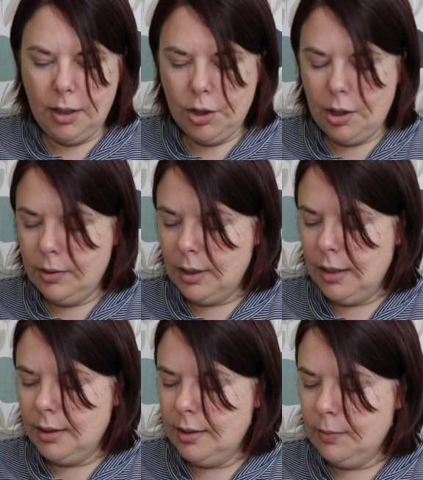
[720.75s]
I chose
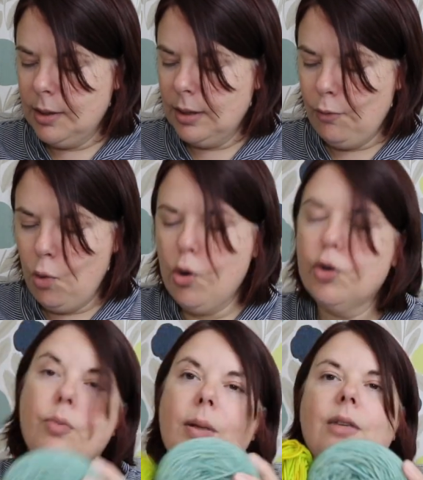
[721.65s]
these is because they've all
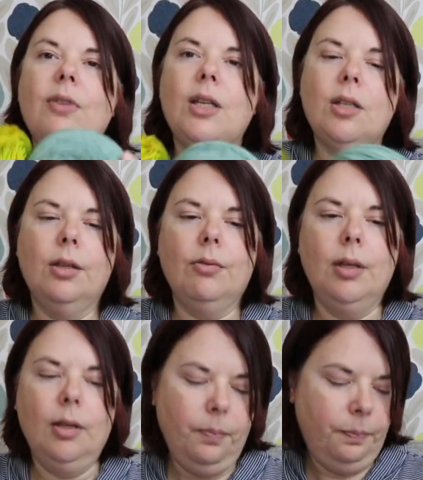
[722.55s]
got a bit of each other
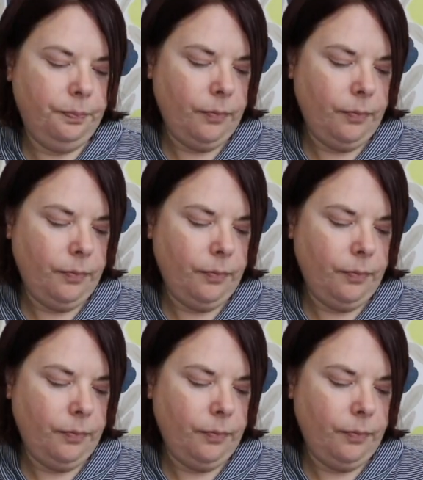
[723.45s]
in them.